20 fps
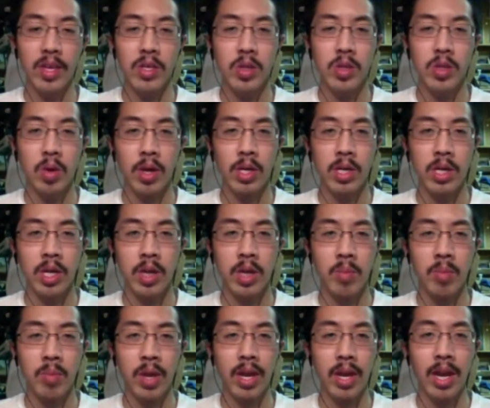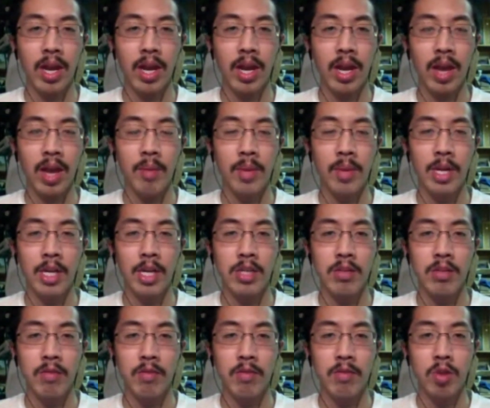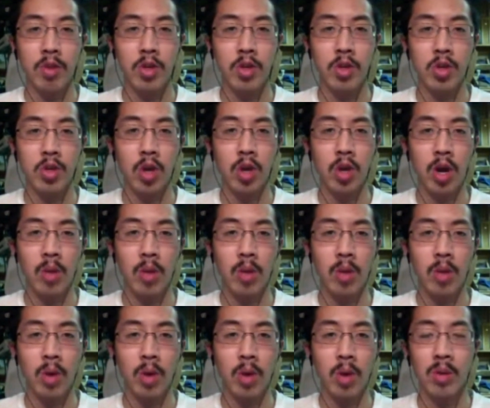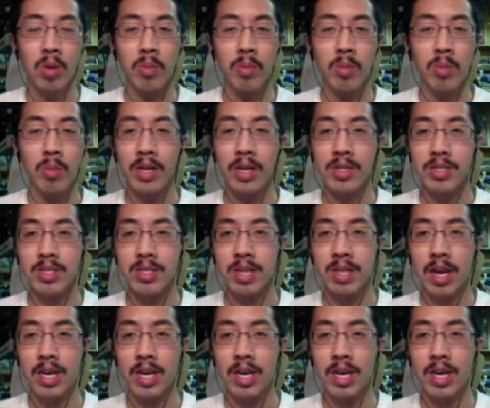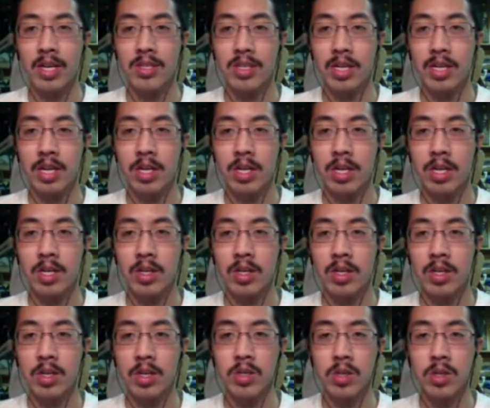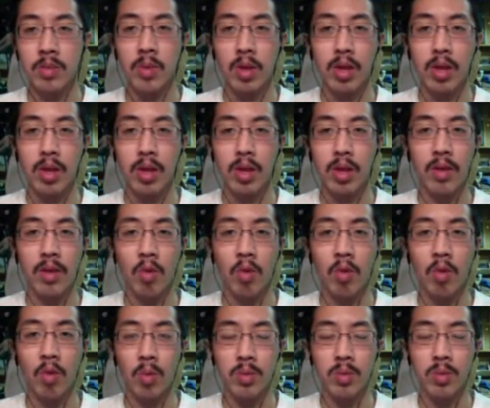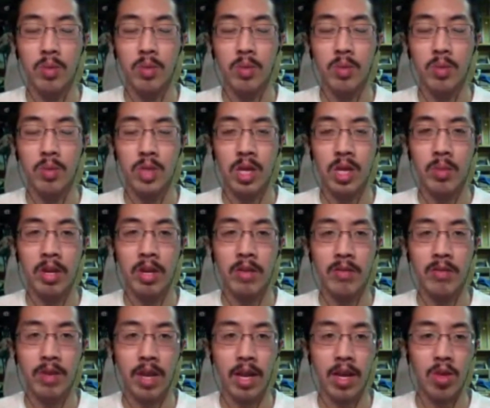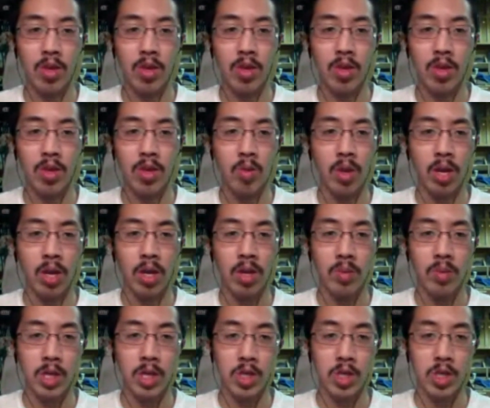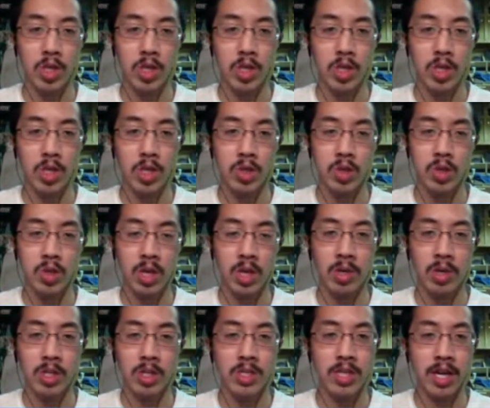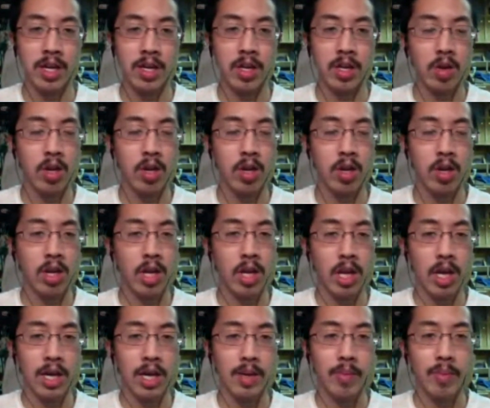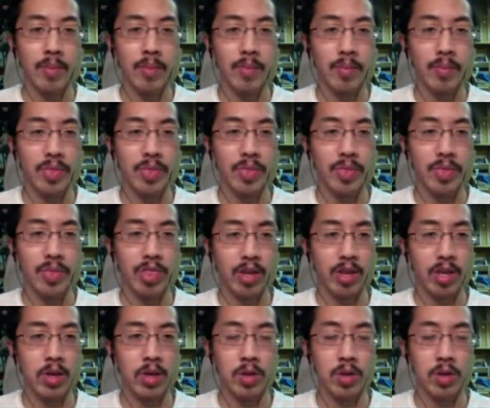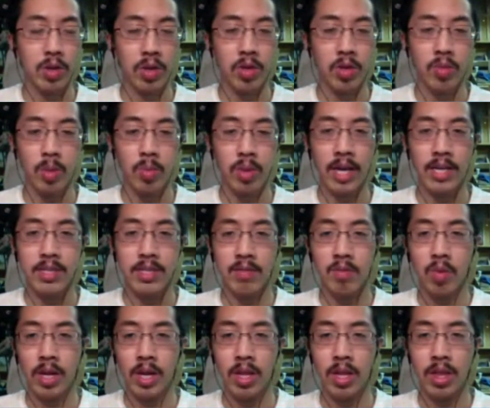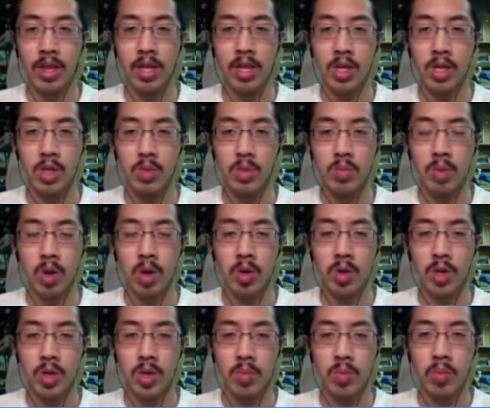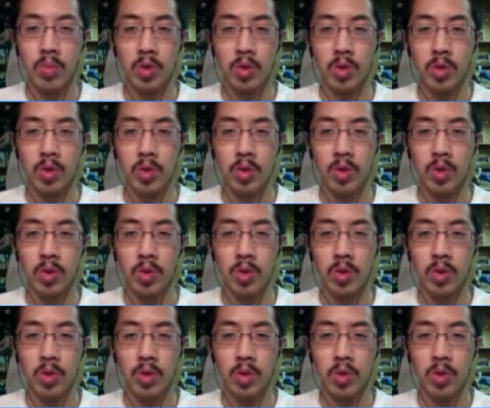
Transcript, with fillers: So I did a bent lamination for the top, bottom, and sides in some forms that I made of K3, and pictures are coming in just a second here. Um, so I took three plies of 1 8 inch